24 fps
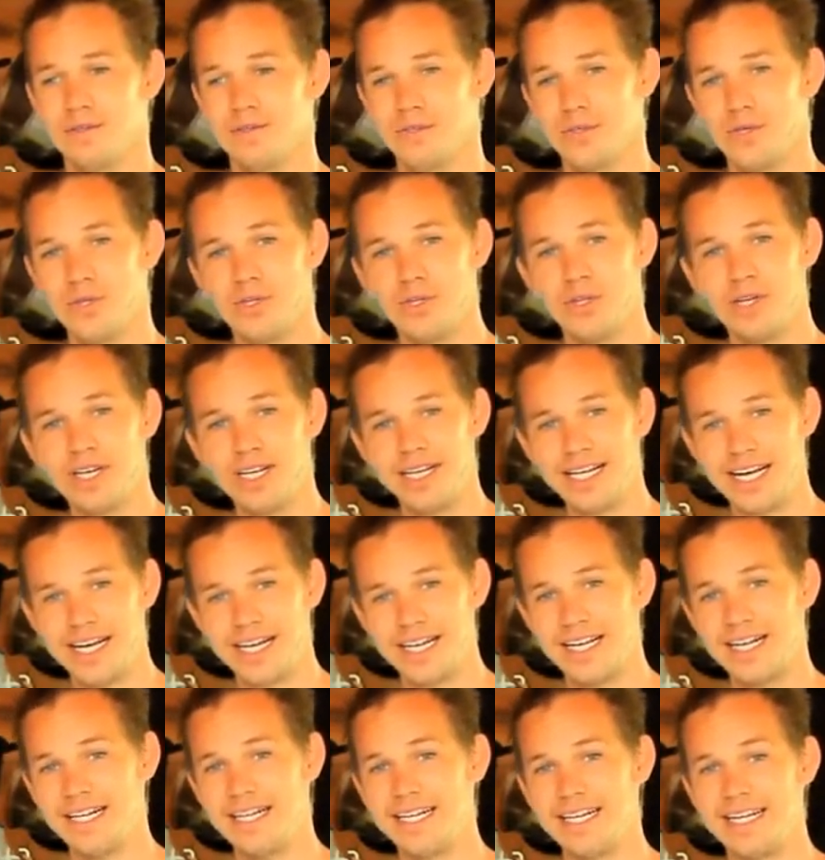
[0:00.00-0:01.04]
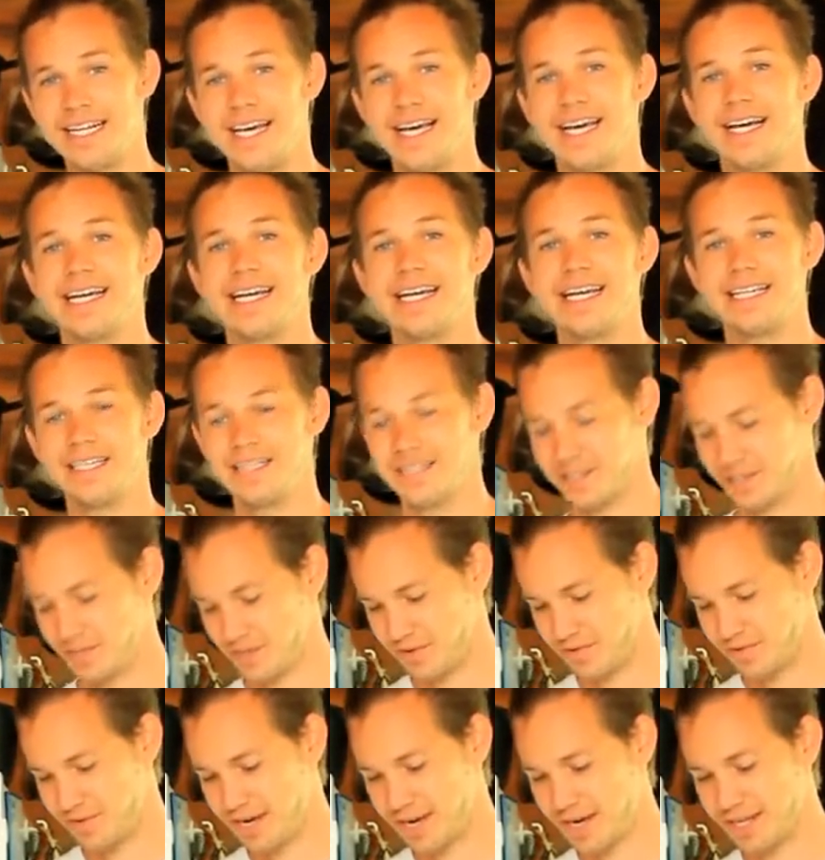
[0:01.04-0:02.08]
So you're looking at getting into kegging,
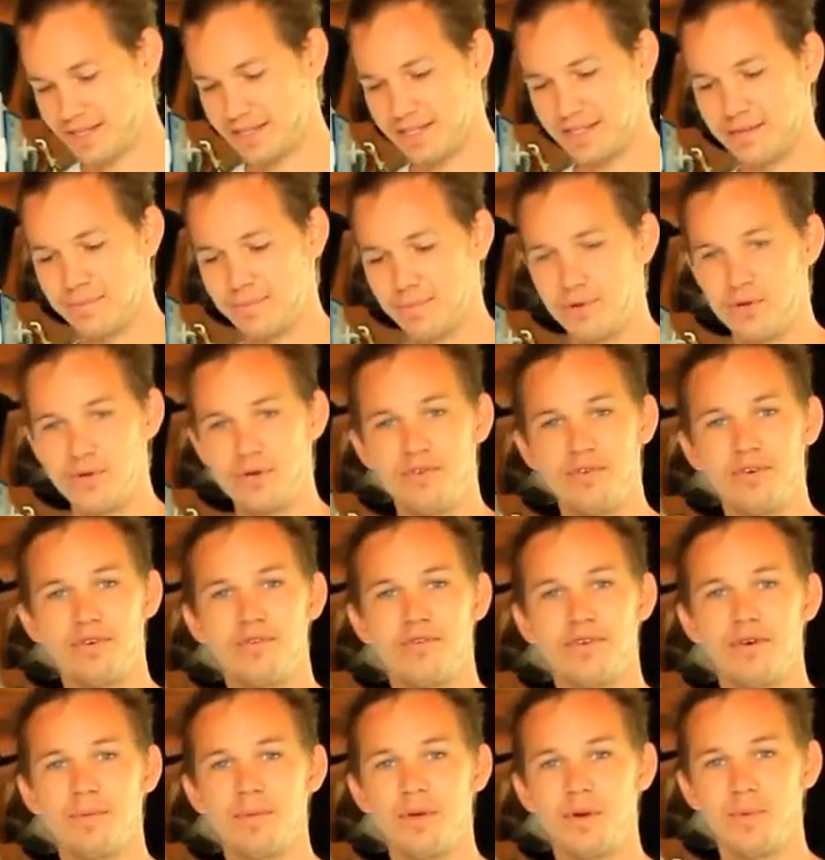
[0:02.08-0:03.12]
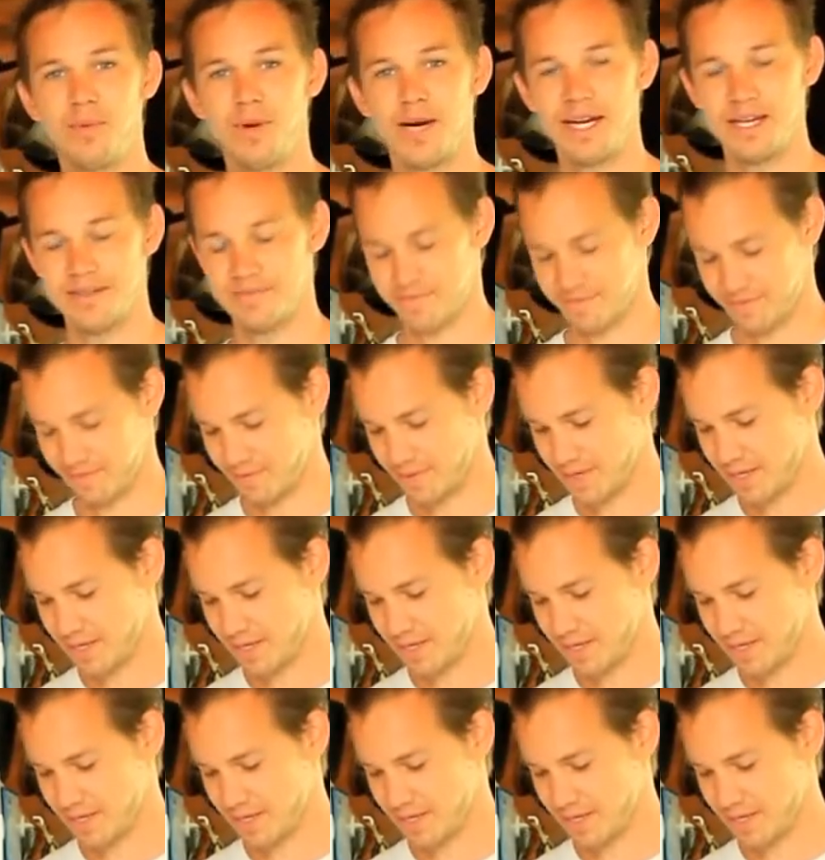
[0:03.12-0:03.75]
you've got the approval from your wife,